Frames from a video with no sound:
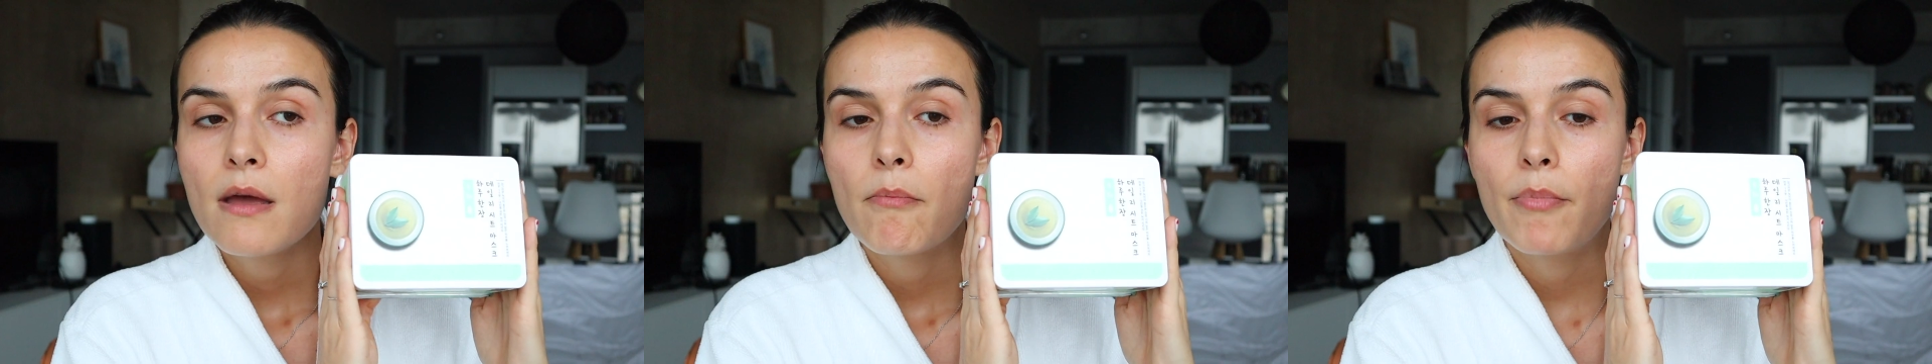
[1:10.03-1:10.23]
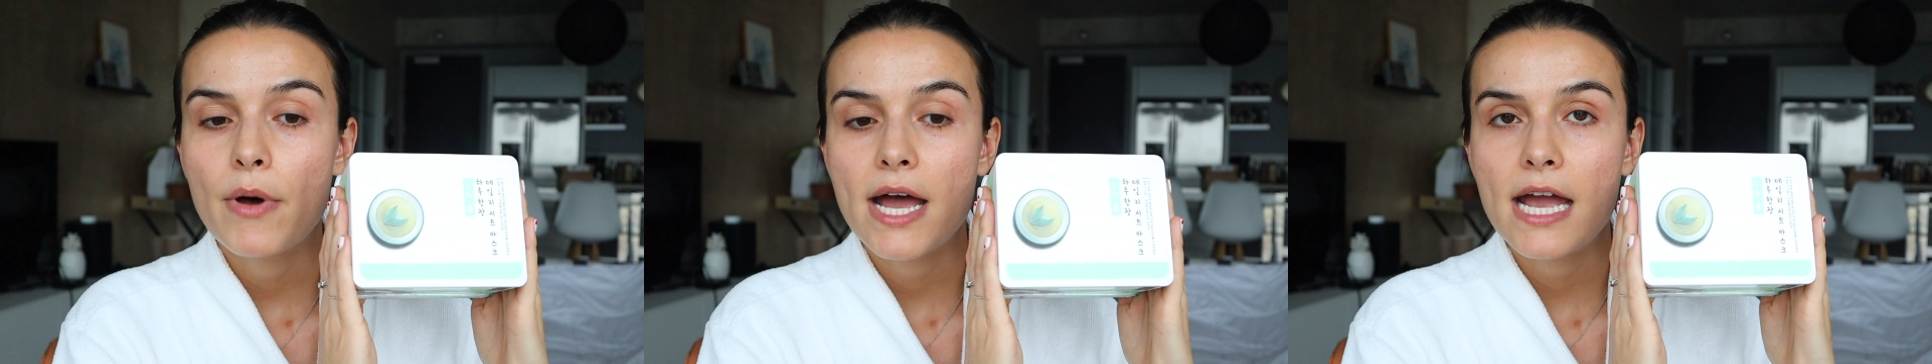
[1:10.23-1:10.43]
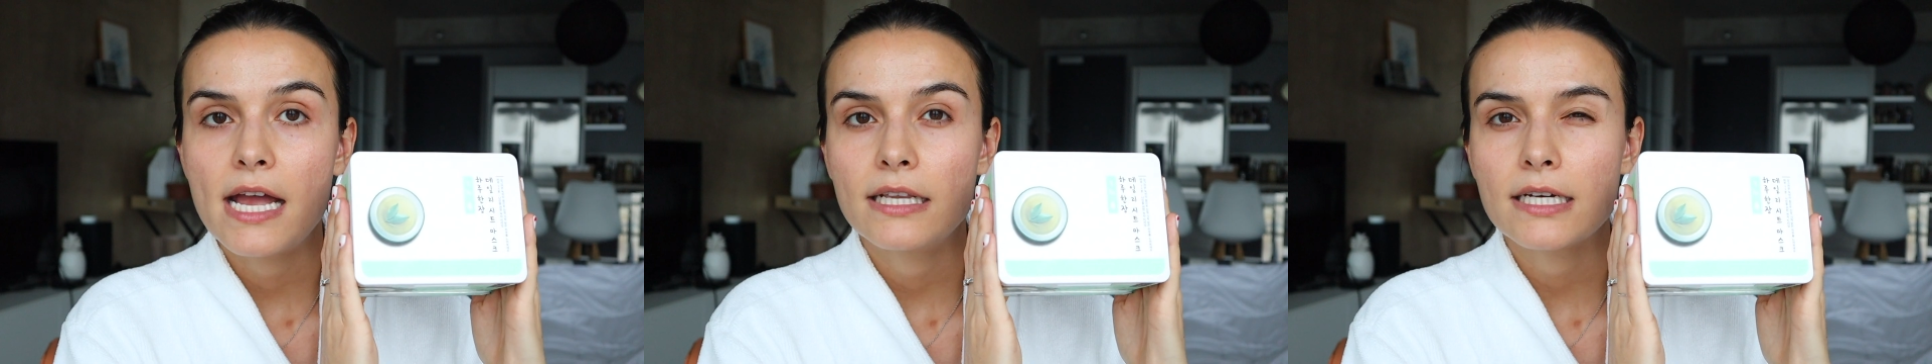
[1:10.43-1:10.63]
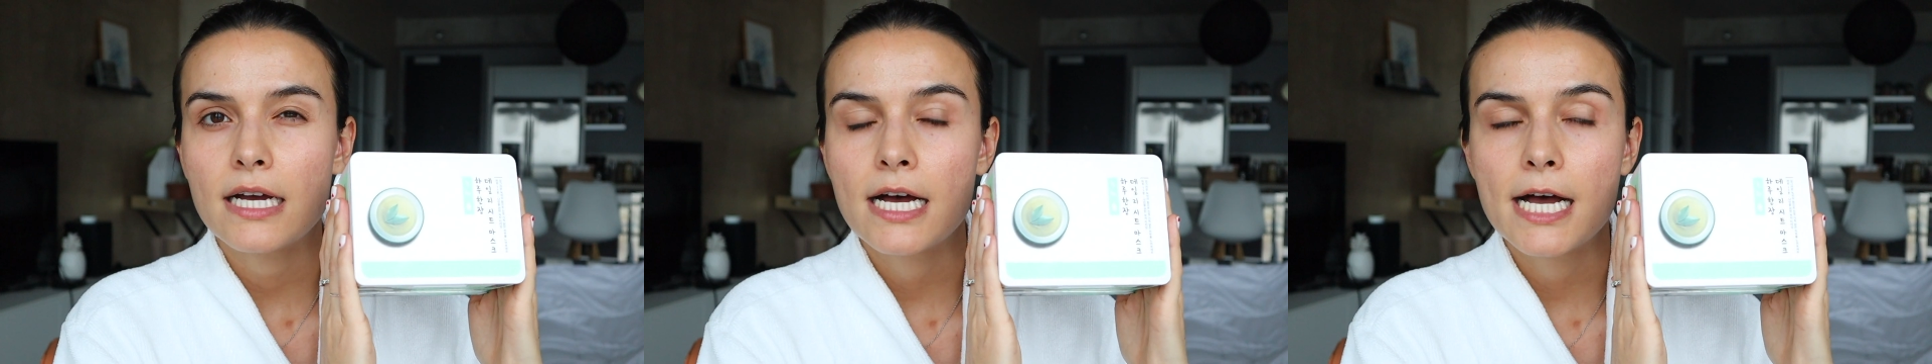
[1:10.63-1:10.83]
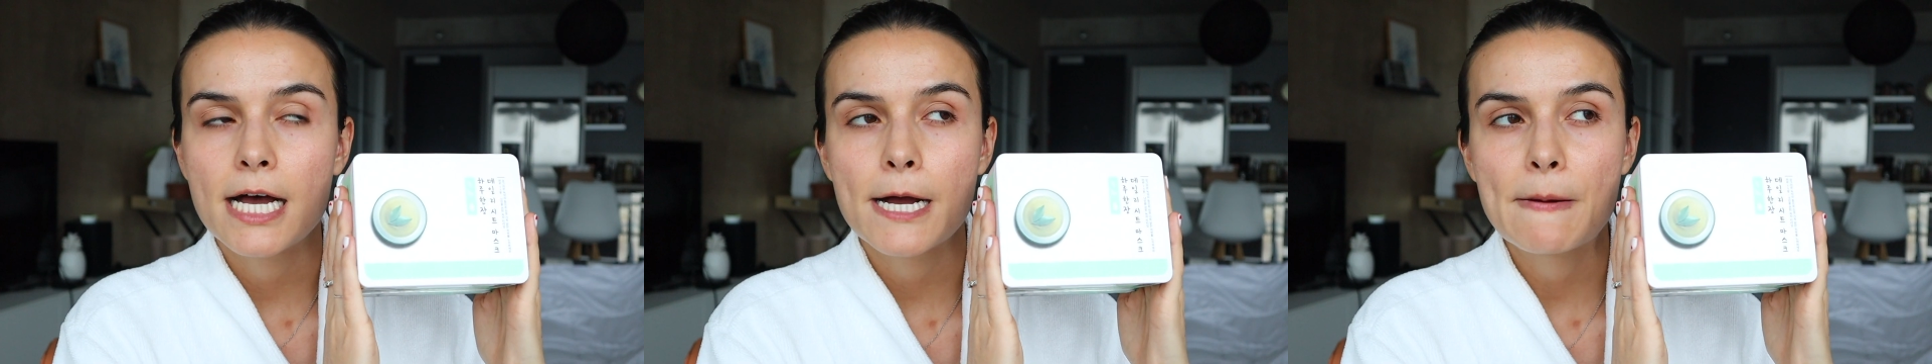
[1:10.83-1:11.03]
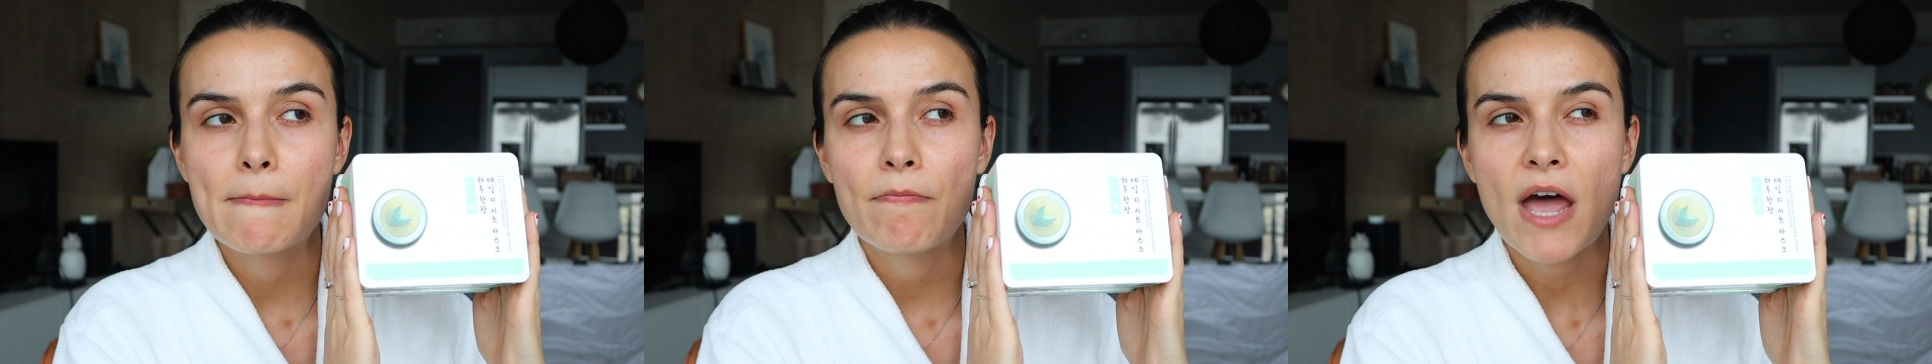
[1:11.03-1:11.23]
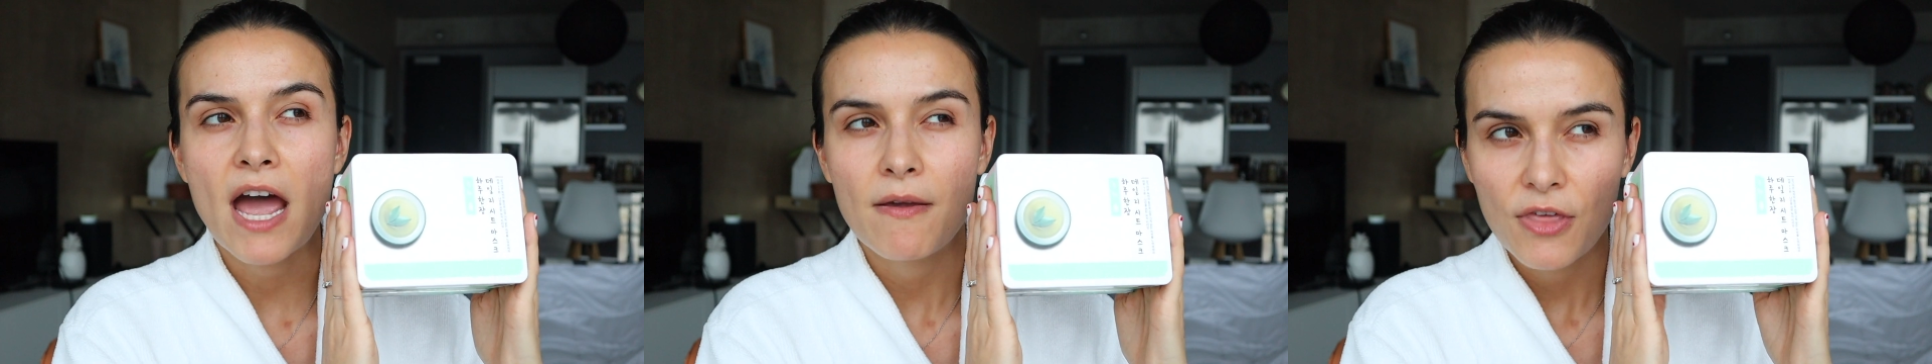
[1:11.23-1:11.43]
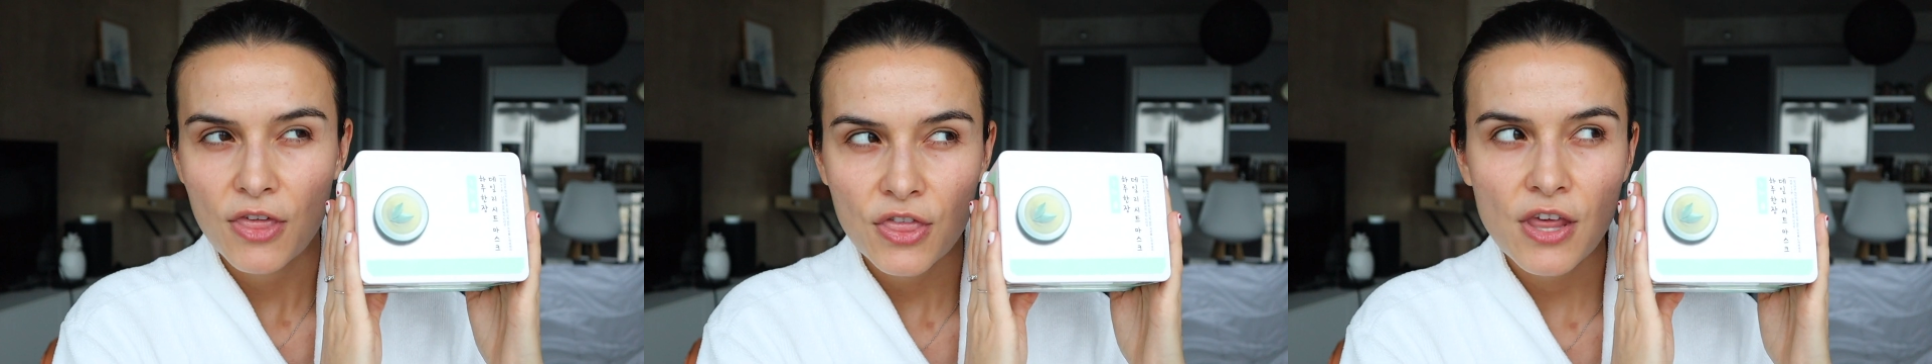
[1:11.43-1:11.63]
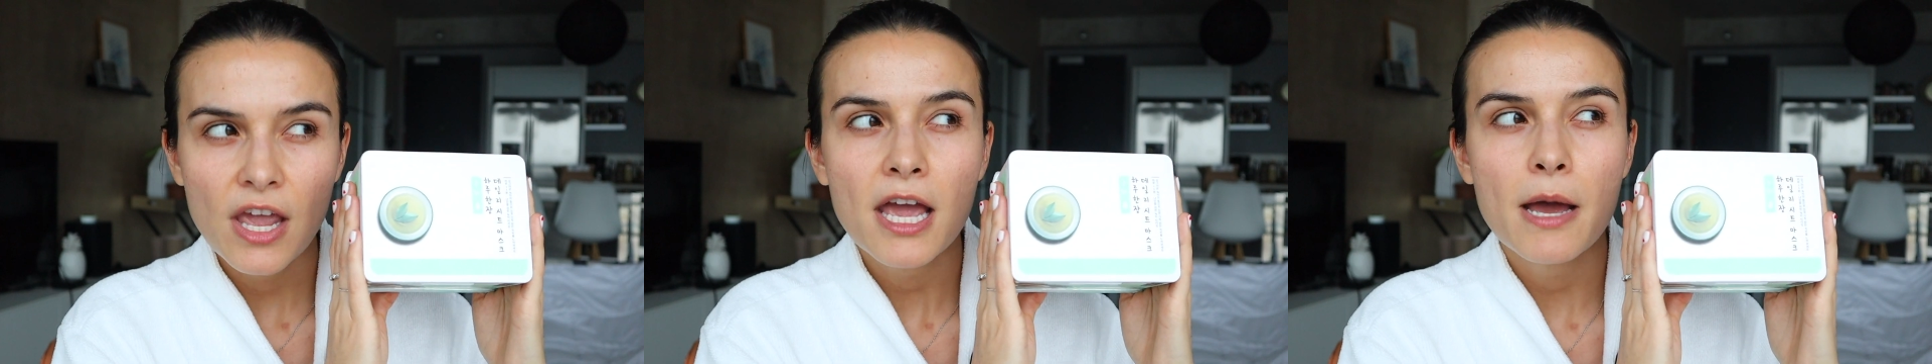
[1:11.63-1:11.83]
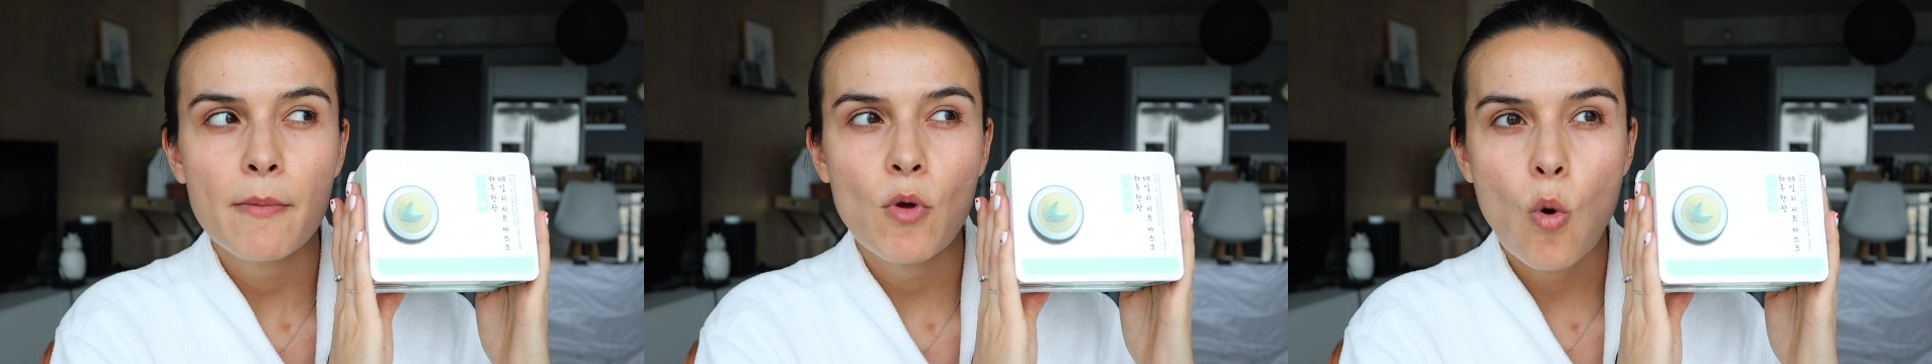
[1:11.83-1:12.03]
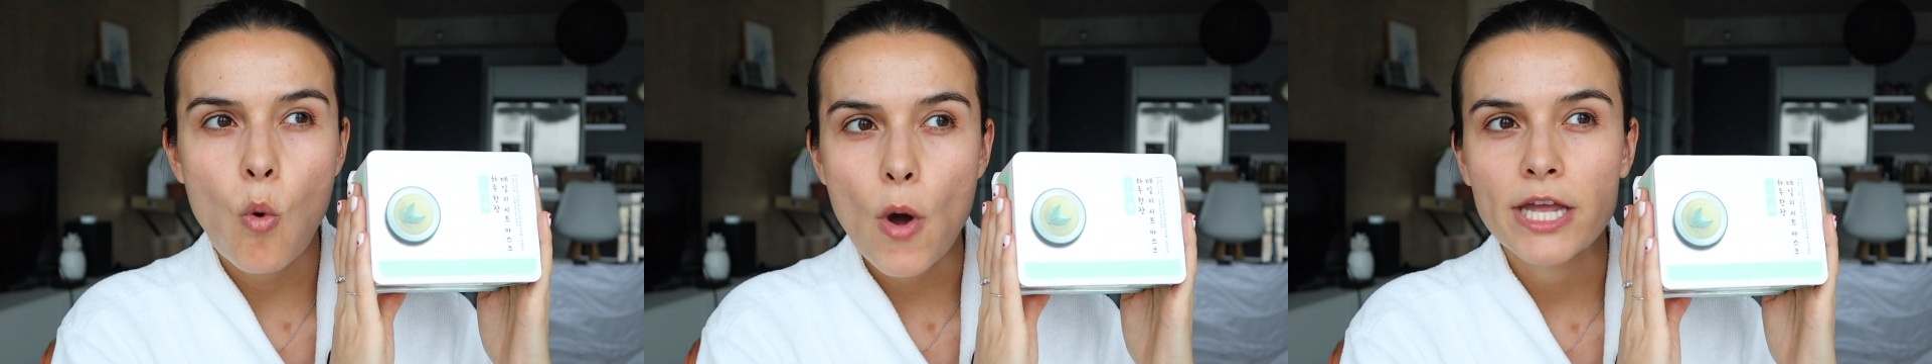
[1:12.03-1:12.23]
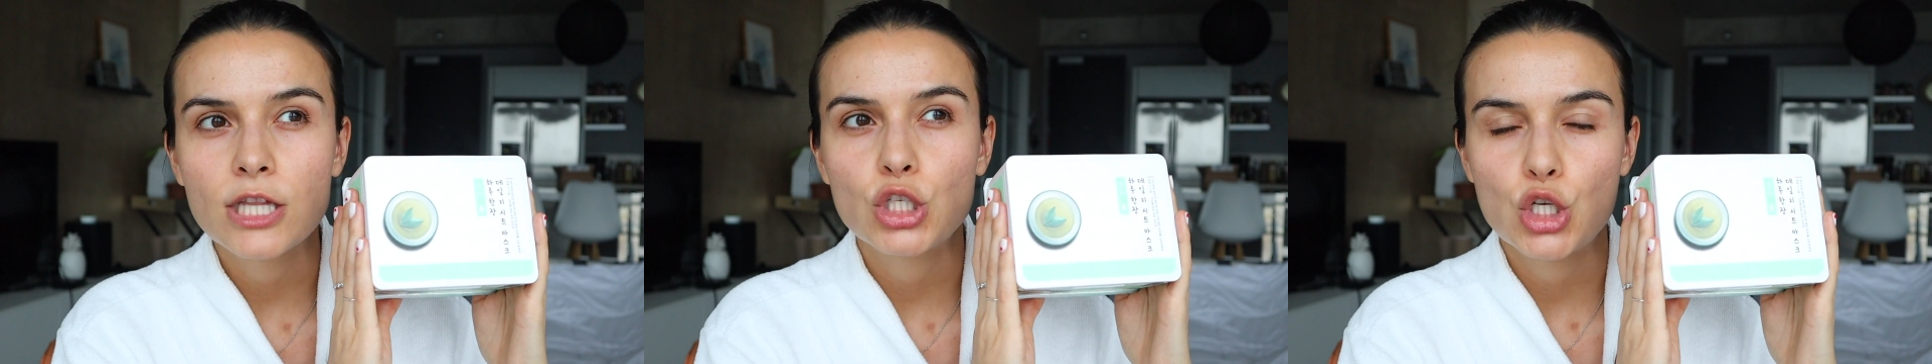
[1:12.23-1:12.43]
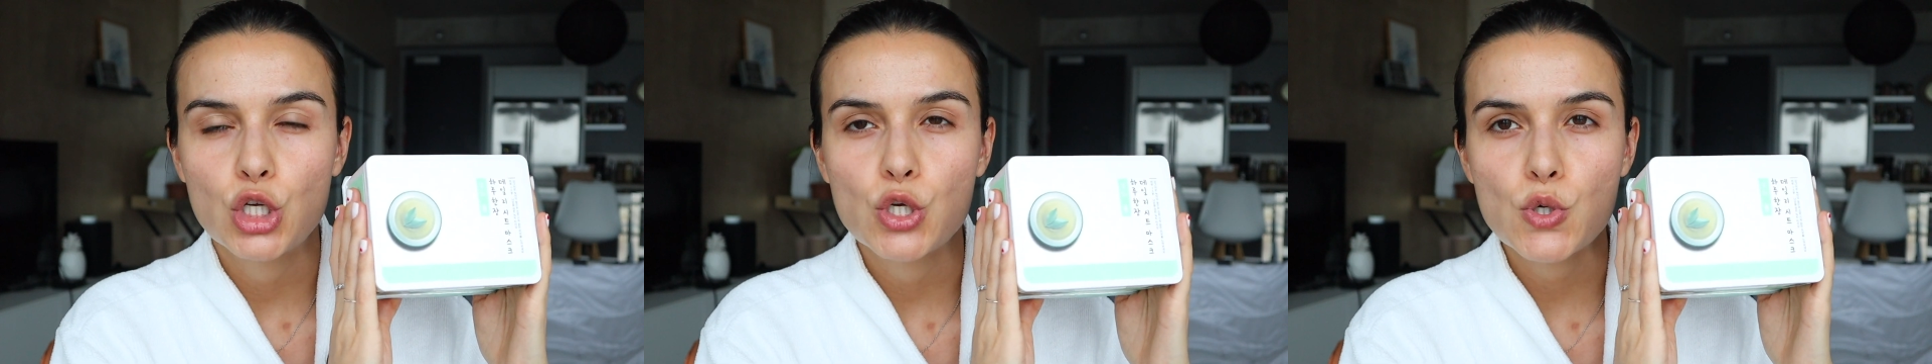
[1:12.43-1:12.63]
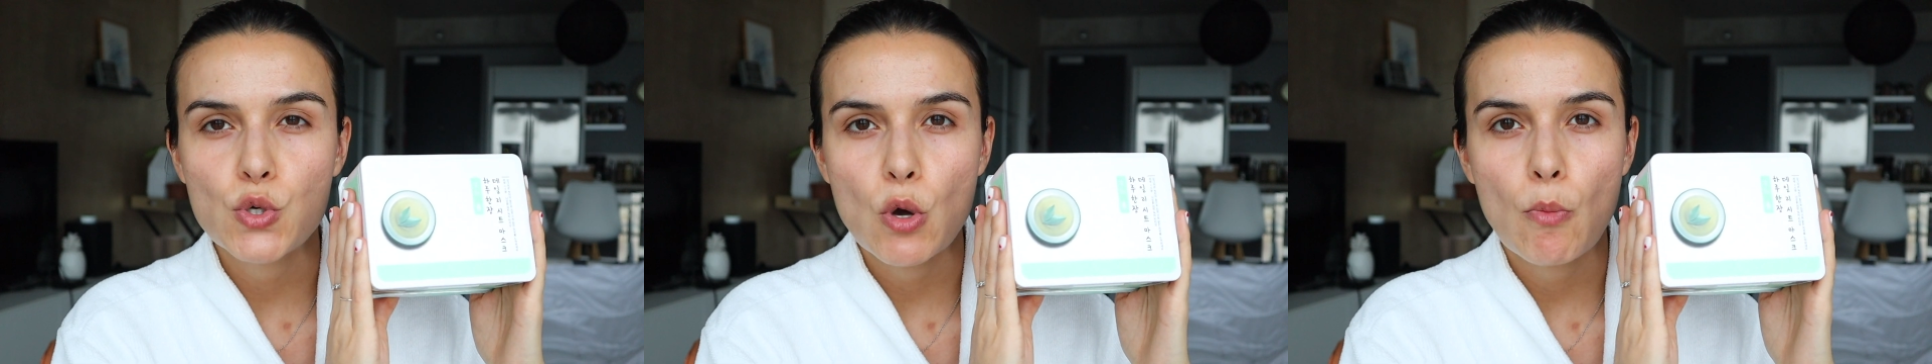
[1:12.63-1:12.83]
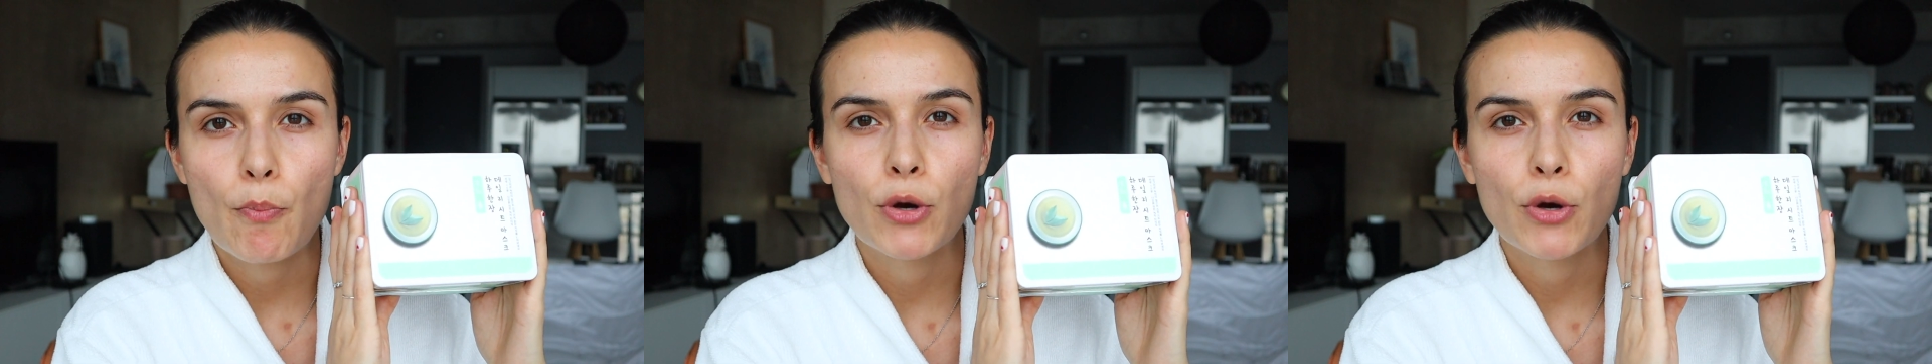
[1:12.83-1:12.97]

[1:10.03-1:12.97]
but I think I'm going to